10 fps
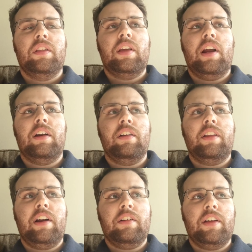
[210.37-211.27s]
the
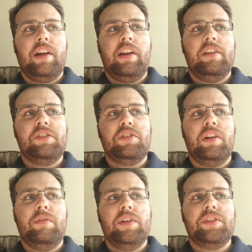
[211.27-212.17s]
airline
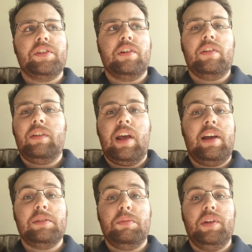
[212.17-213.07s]
industry, which
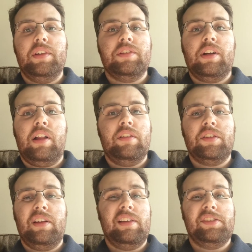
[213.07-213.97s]
has billions of dollars,
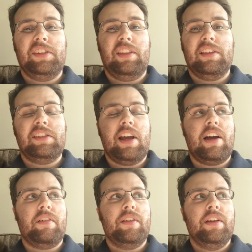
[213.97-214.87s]
and they can sit this
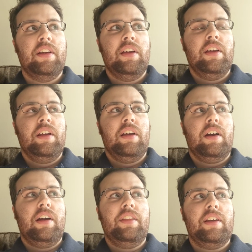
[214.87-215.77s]
out.
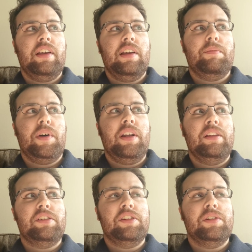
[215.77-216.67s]
They can give
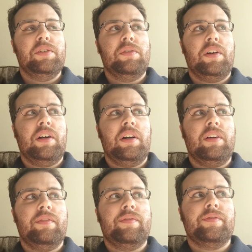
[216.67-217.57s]
money
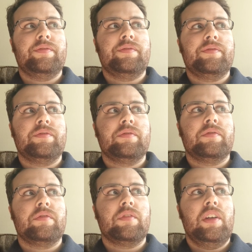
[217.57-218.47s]
to
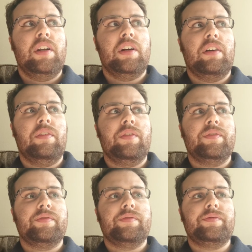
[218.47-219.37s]
you know
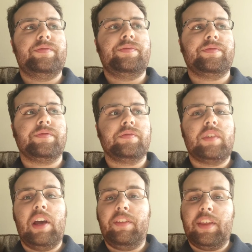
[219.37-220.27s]

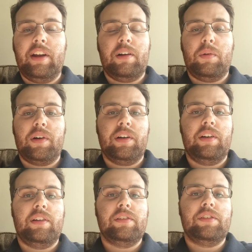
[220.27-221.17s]
healthcare
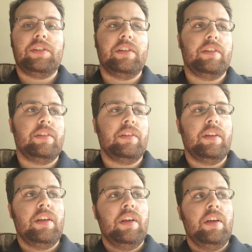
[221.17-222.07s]
workers and
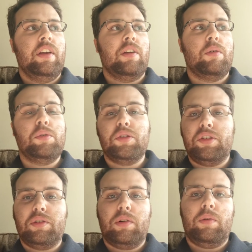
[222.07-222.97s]
grocery
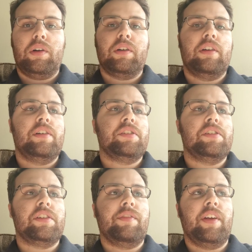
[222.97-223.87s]
store workers
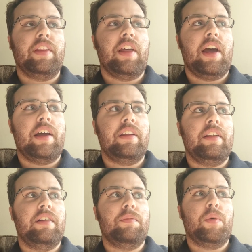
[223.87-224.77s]
and stuff like that.
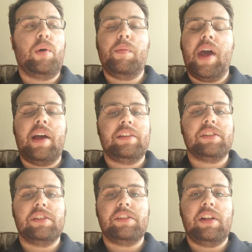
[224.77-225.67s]
More
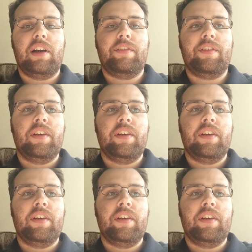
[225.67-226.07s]
masks and stuff.